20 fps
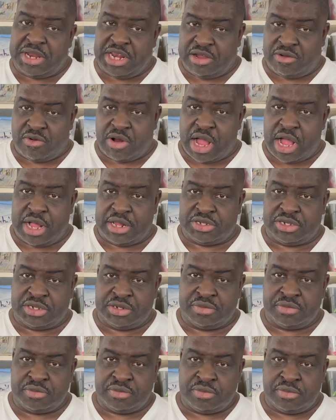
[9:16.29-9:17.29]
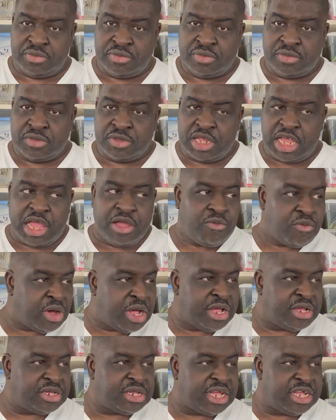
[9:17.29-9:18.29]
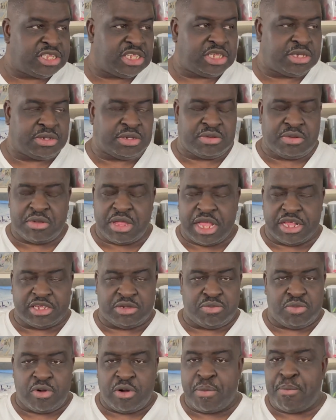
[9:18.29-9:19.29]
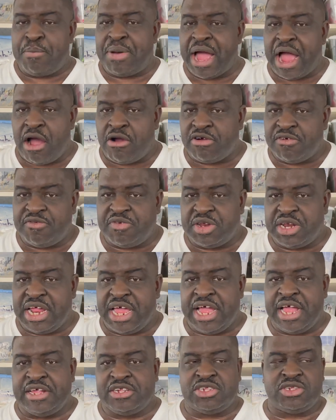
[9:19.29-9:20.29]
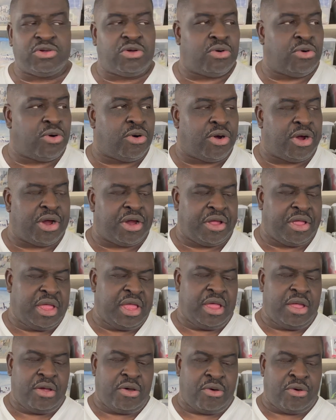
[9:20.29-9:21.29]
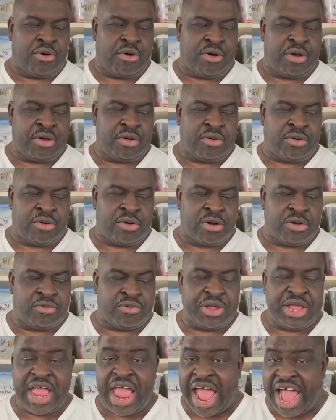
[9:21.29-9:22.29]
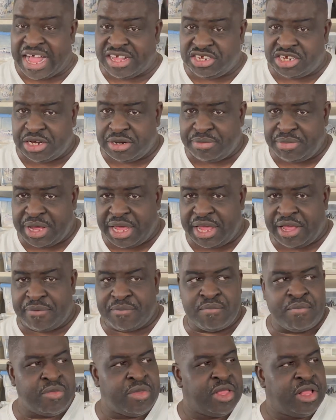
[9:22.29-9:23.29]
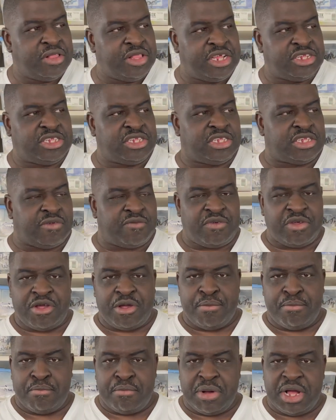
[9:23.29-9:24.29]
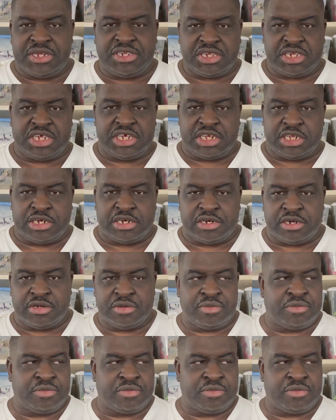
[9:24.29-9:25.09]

rods. It's more power finesse or reaction bait. This is a very muscular